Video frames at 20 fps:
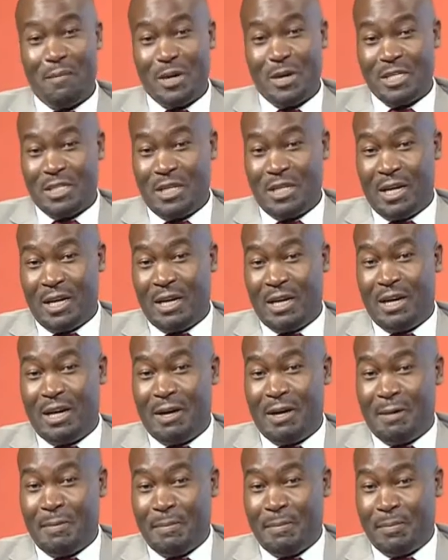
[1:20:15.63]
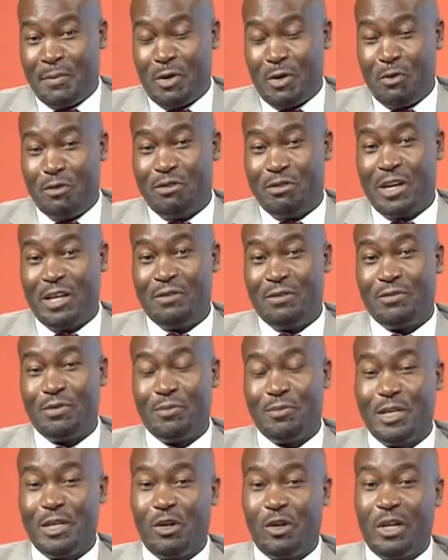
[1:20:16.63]
But yeah, we've heard
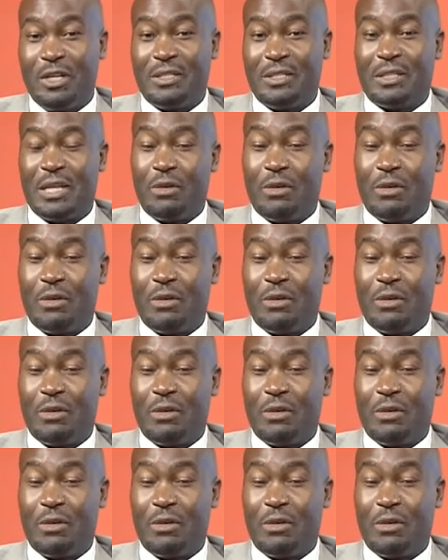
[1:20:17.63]
from Nicholas,